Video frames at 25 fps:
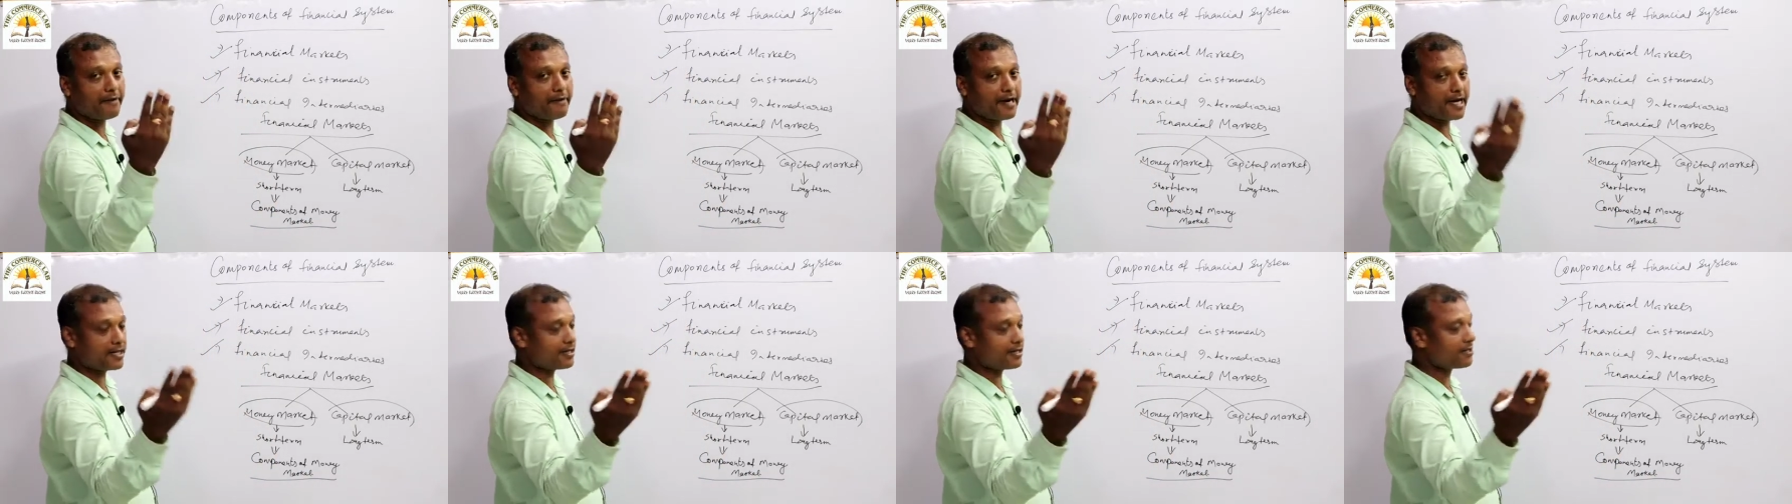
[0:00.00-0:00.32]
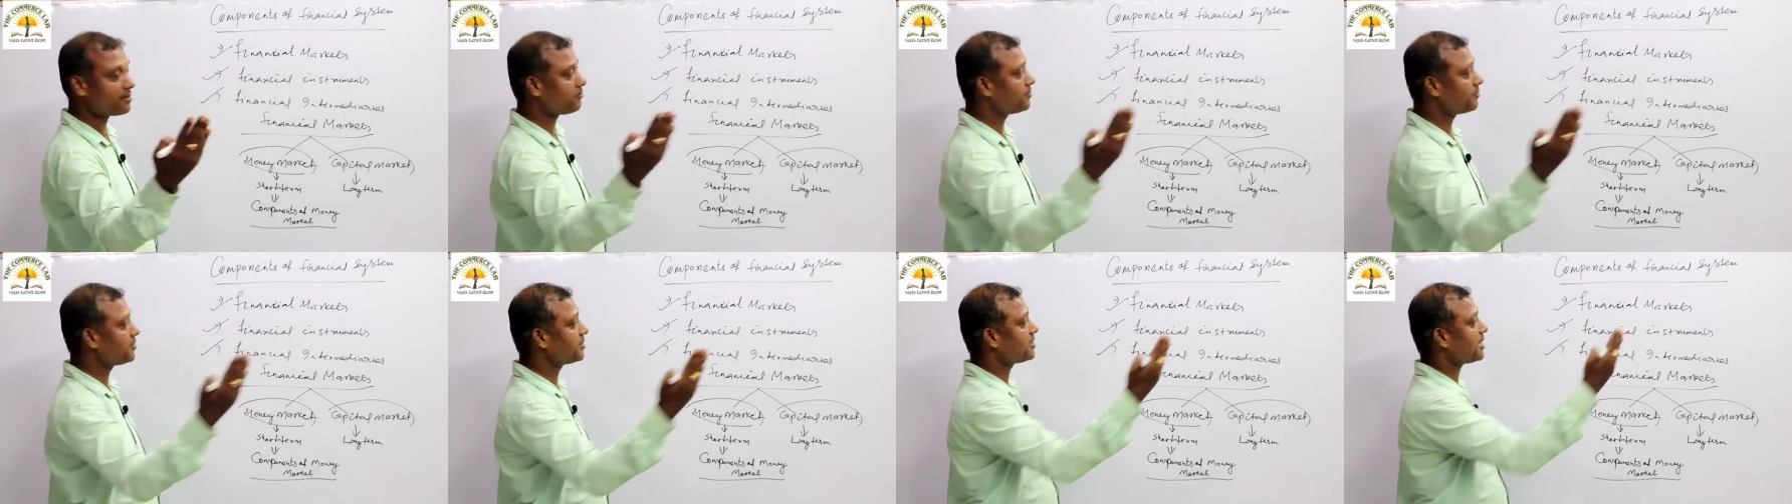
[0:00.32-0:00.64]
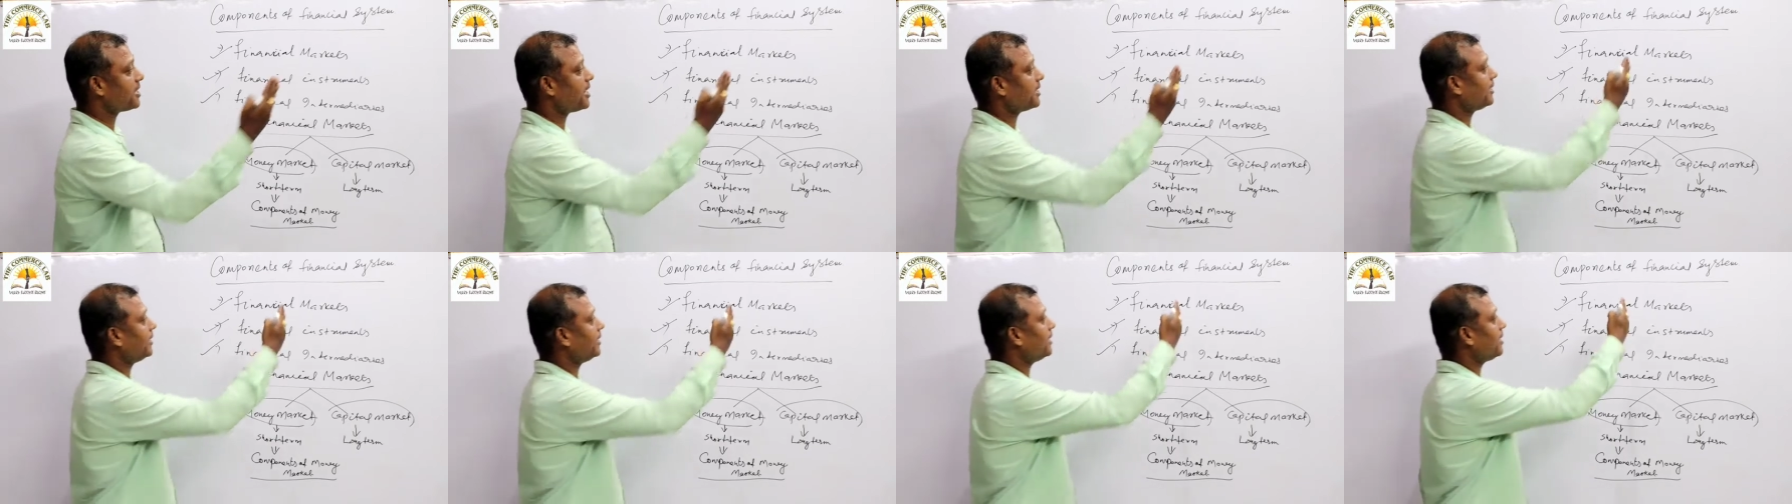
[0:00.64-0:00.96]
First, we
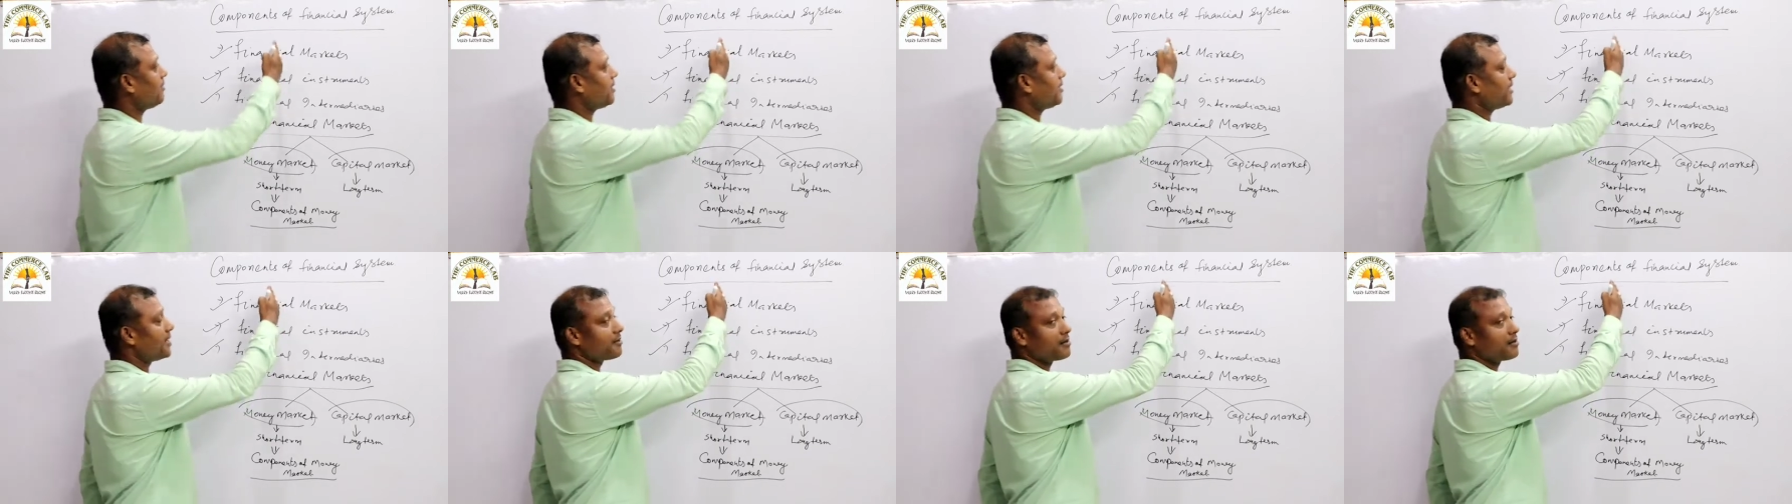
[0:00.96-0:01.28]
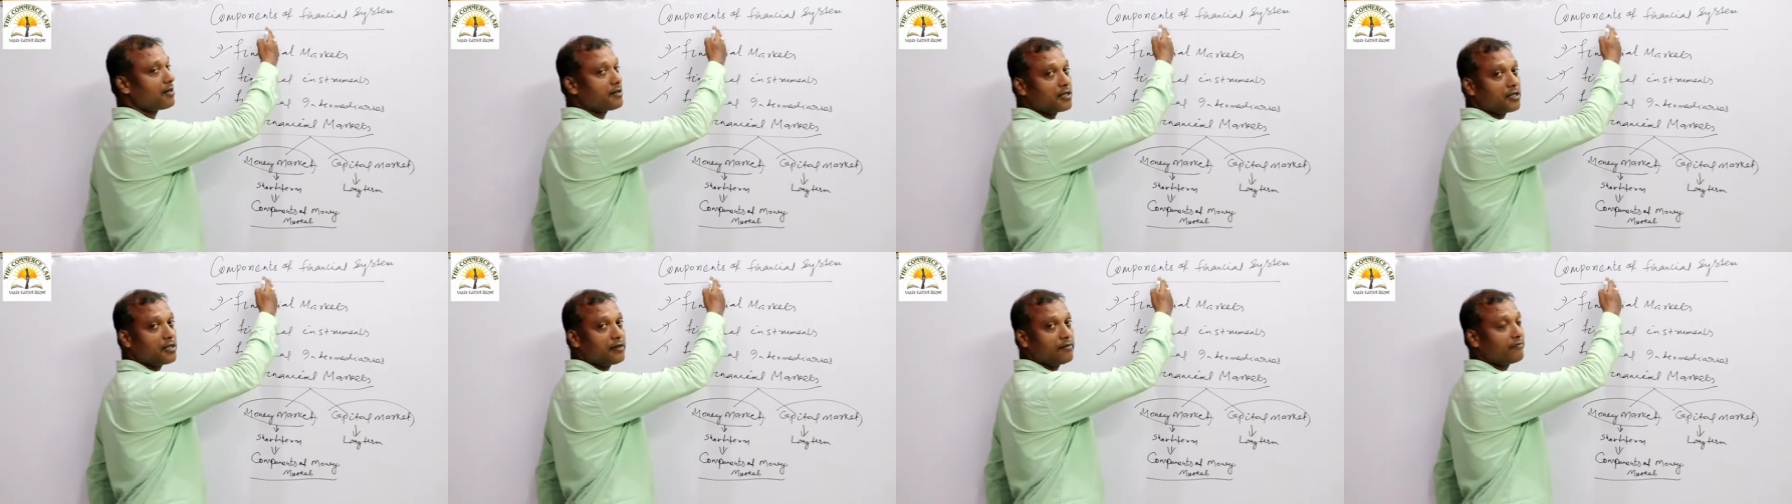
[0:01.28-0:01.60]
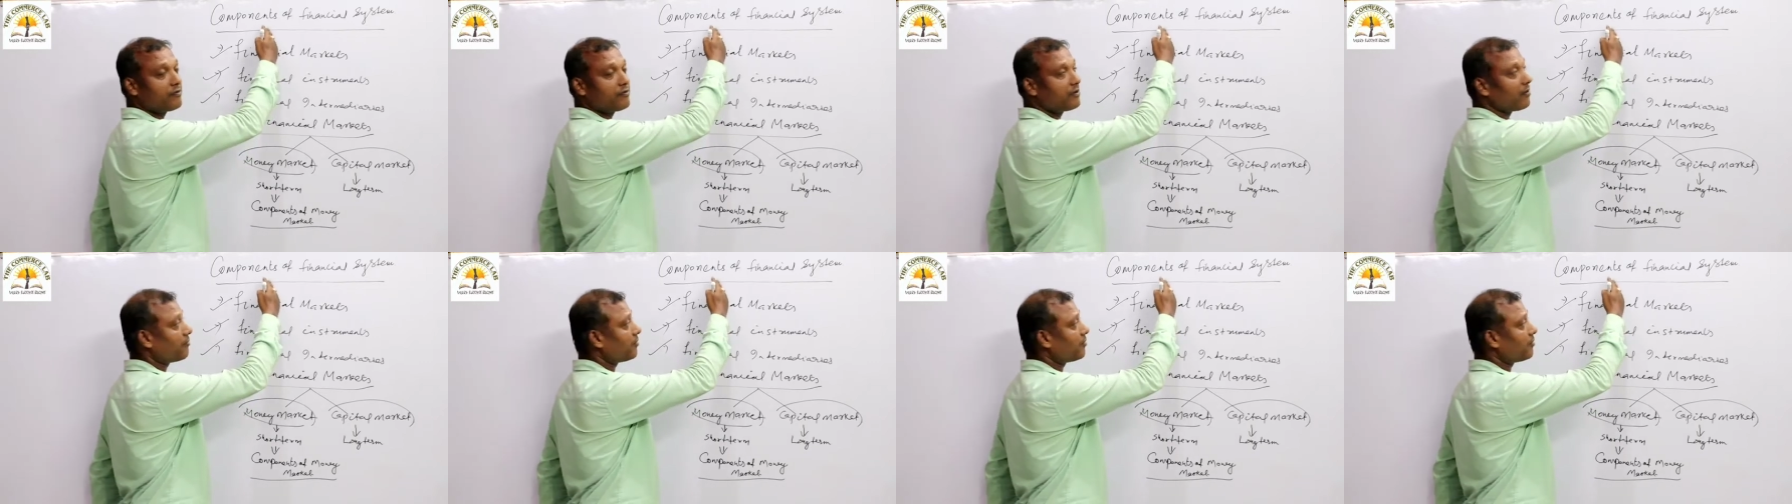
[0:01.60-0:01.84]
started our discussion